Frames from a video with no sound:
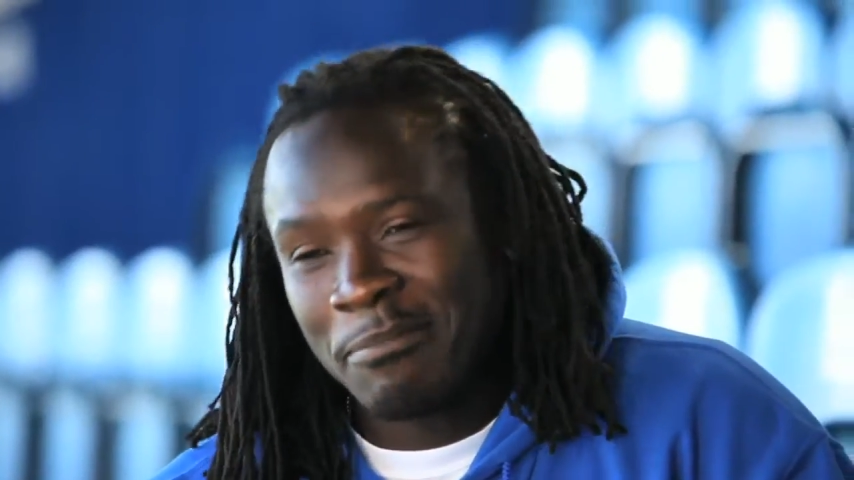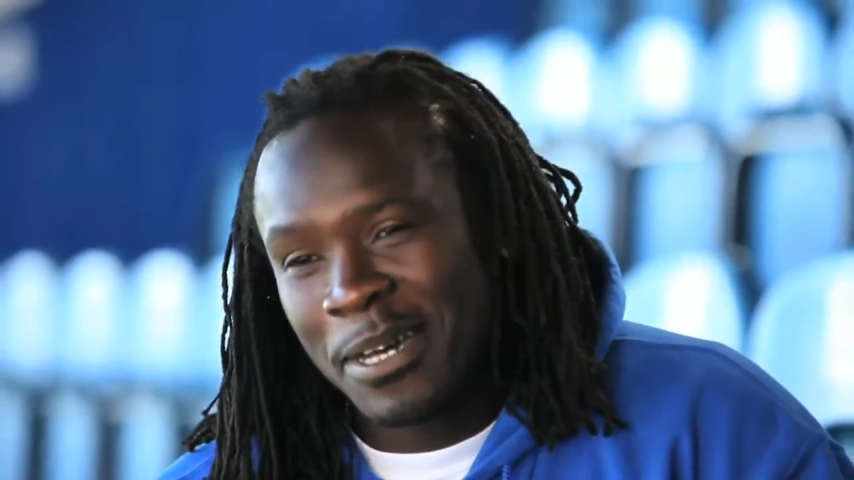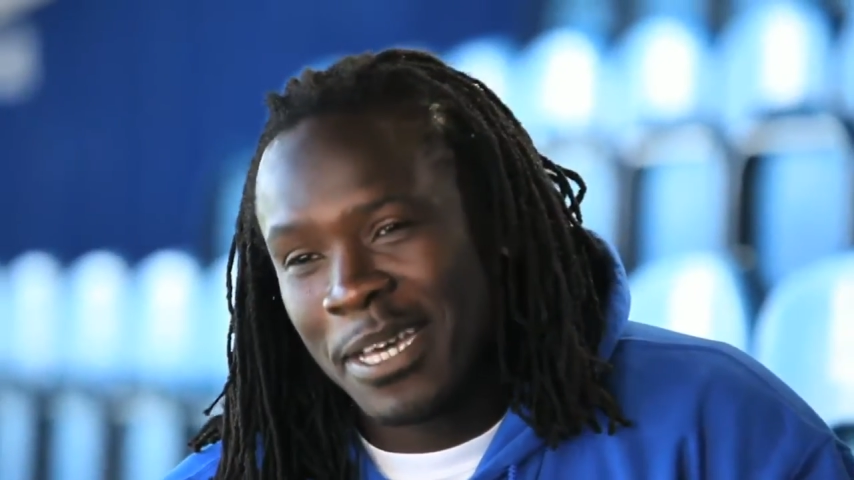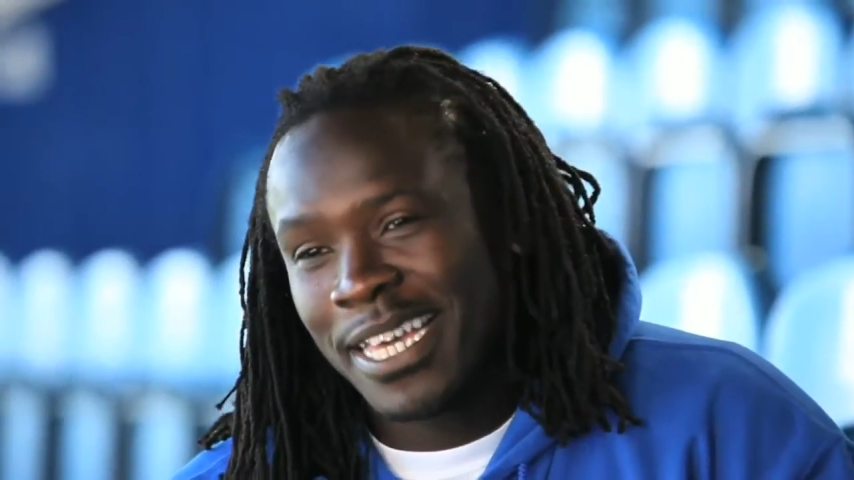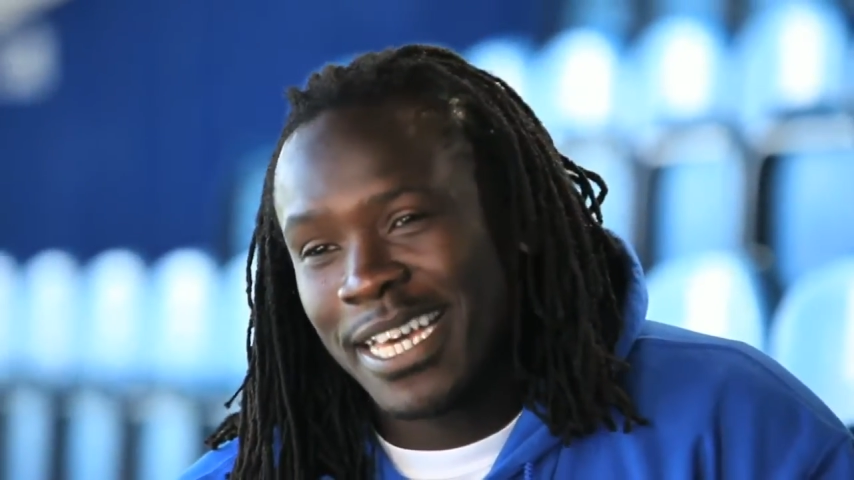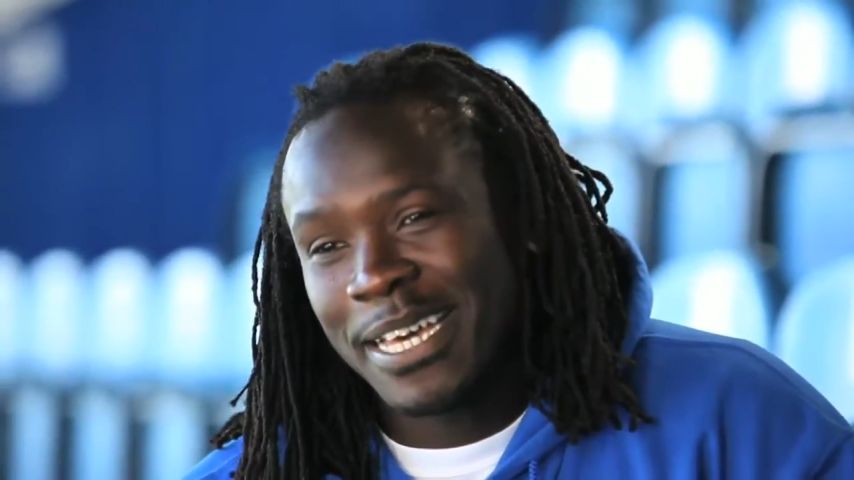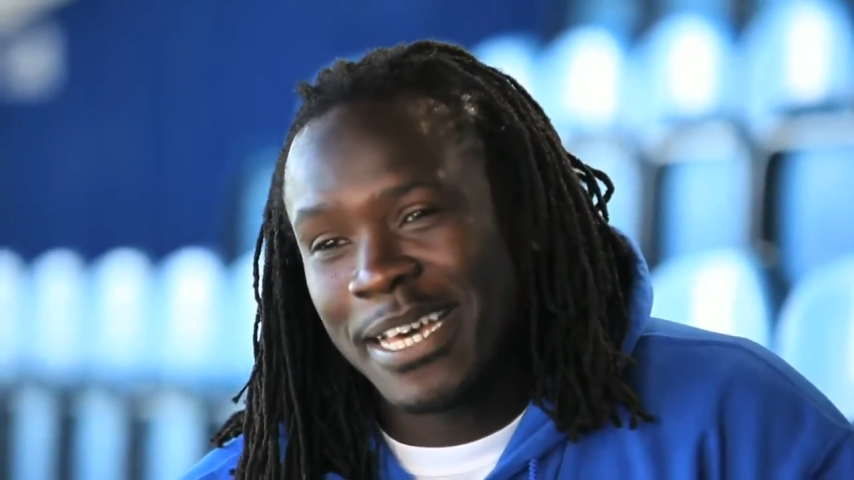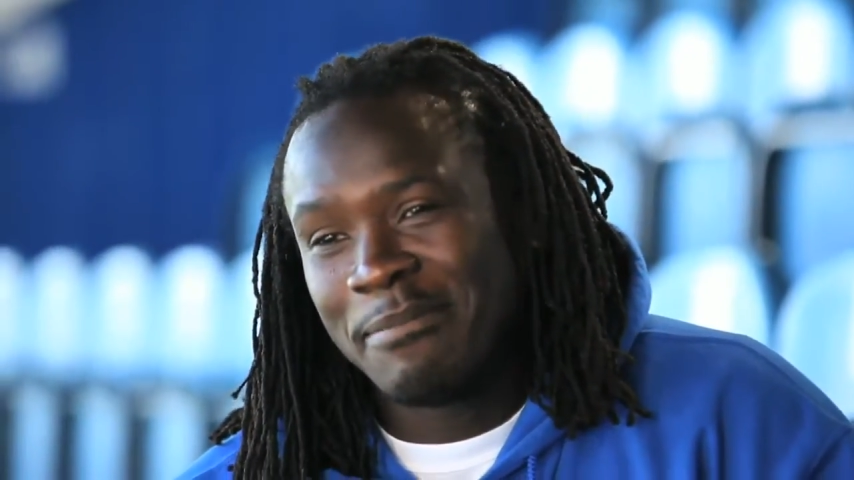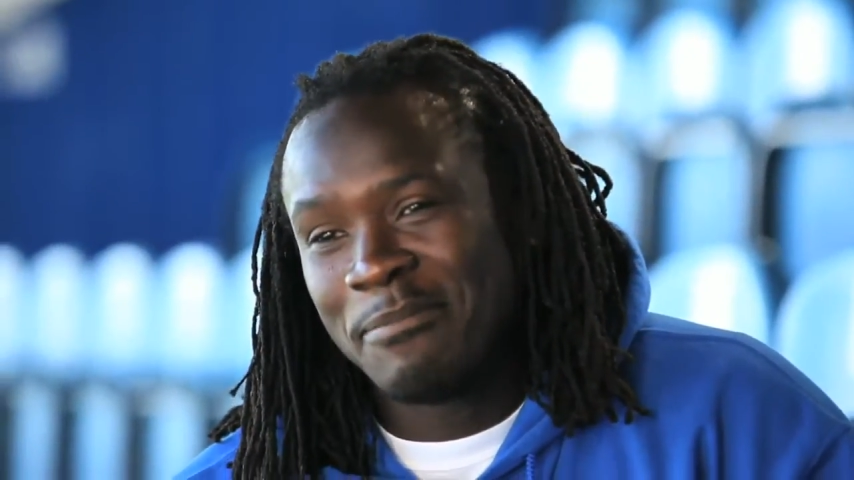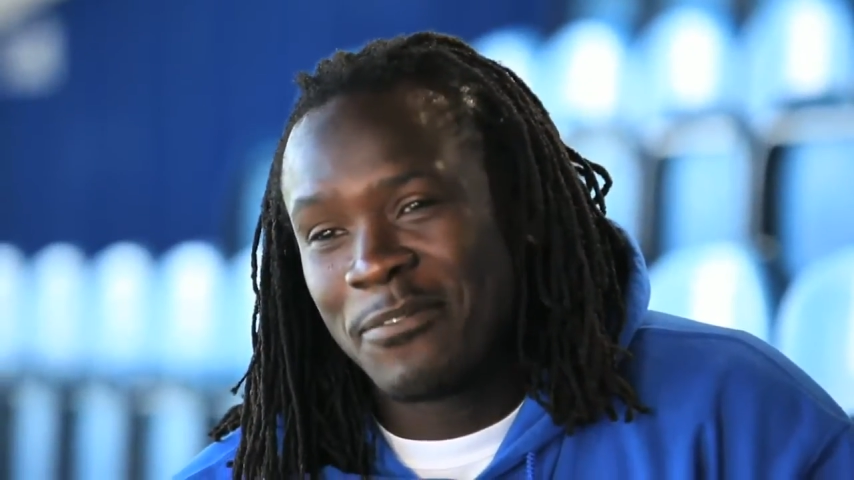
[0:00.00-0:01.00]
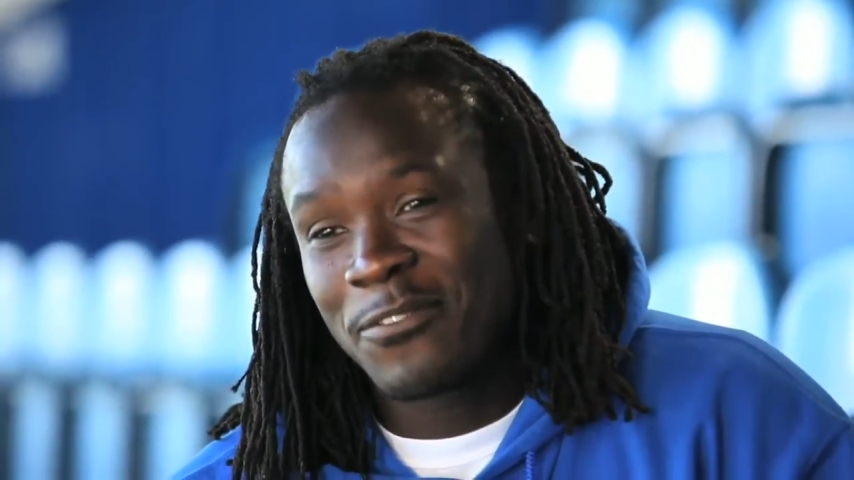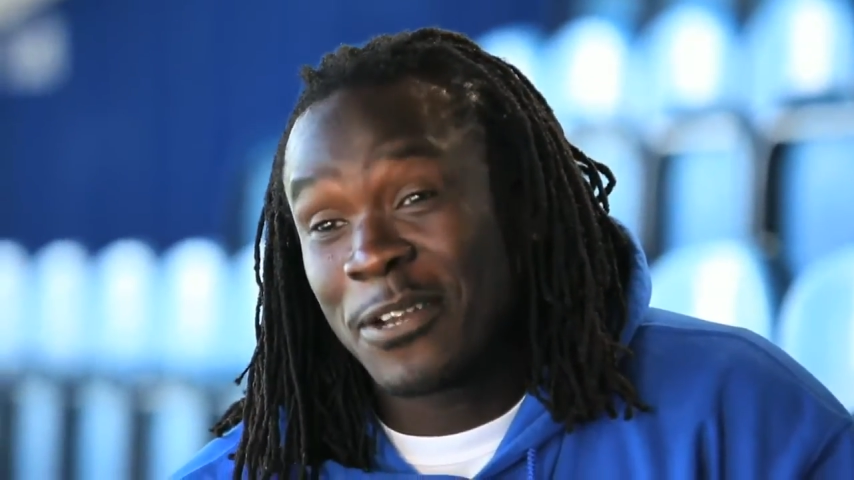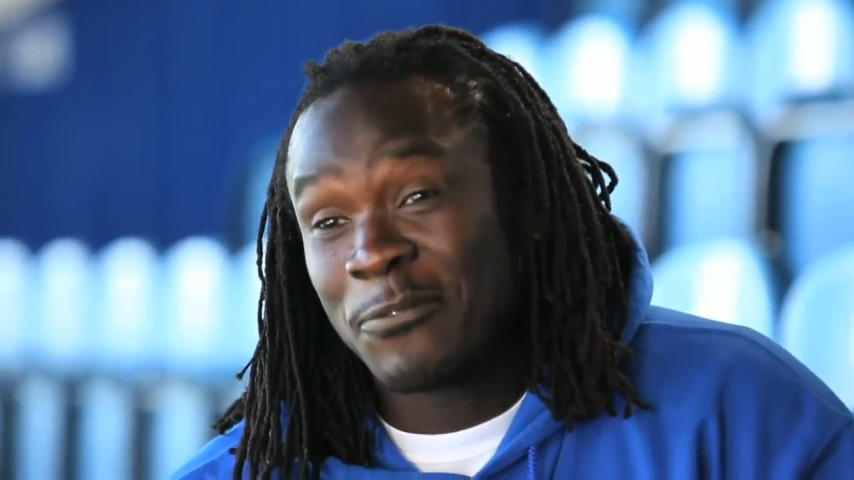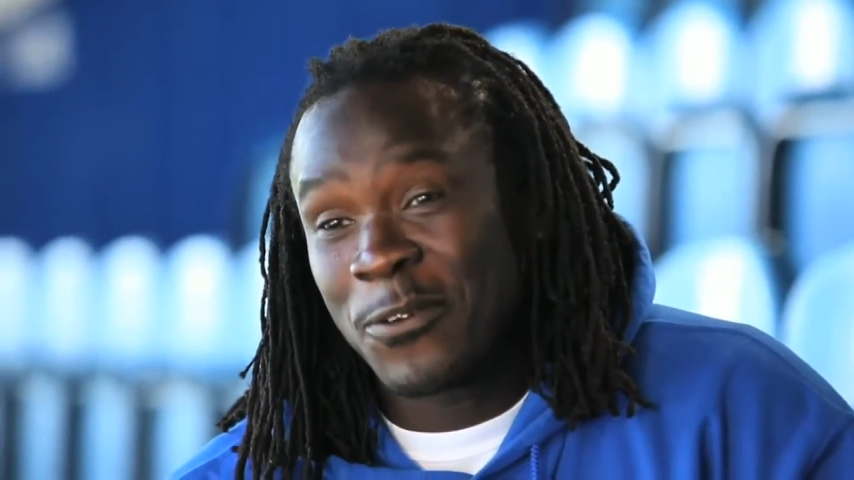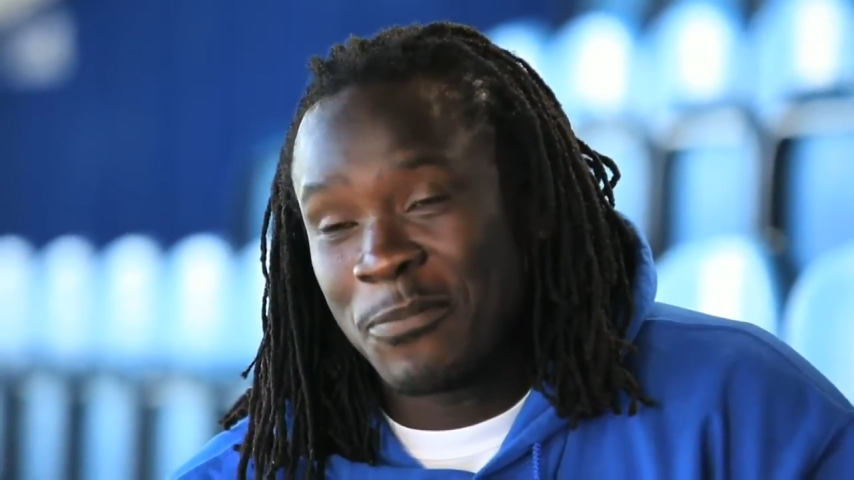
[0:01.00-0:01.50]
my
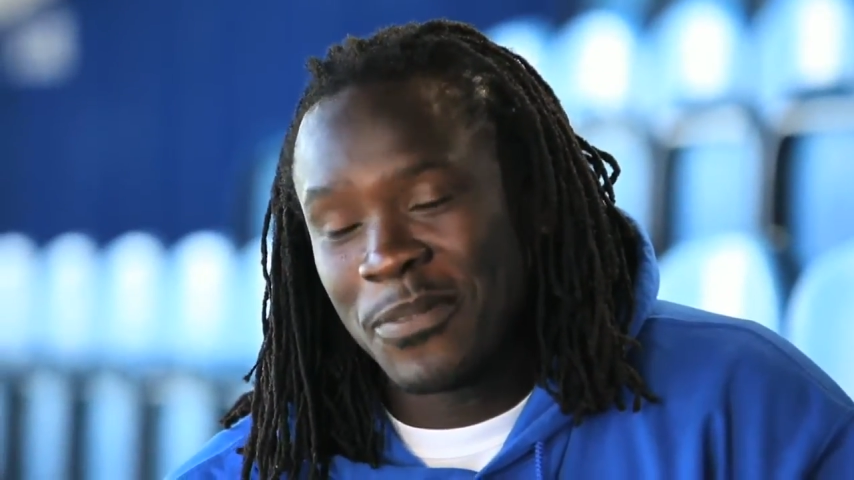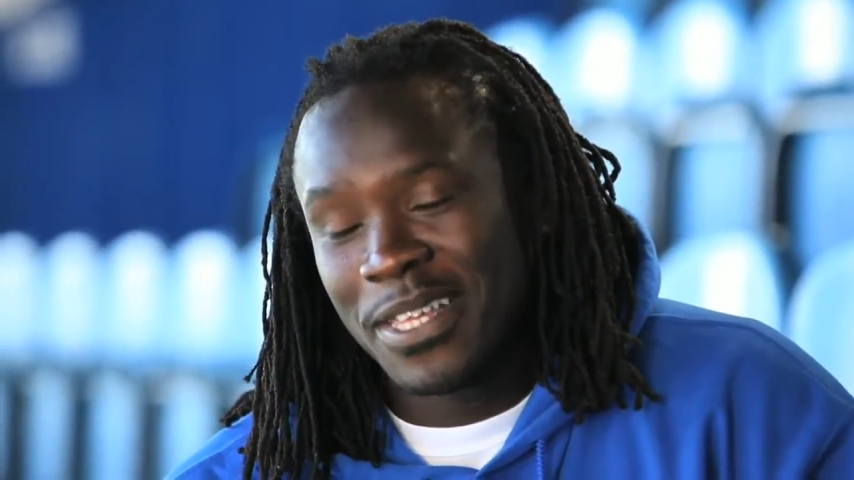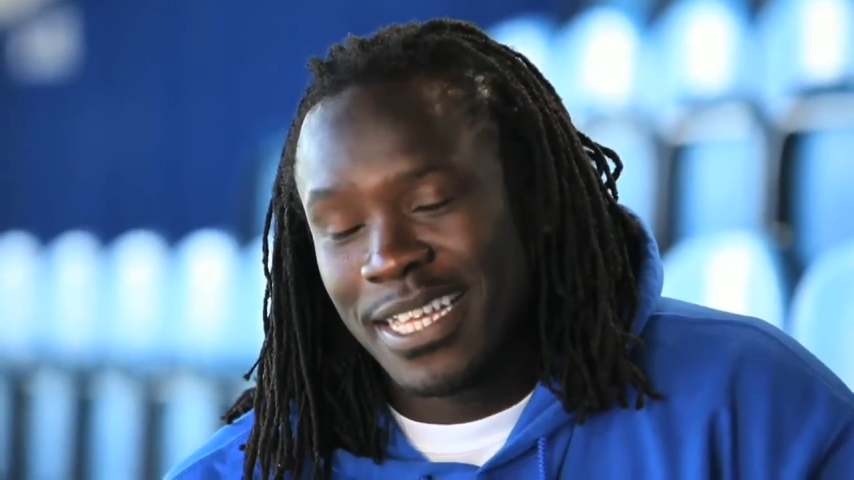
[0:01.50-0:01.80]
front room.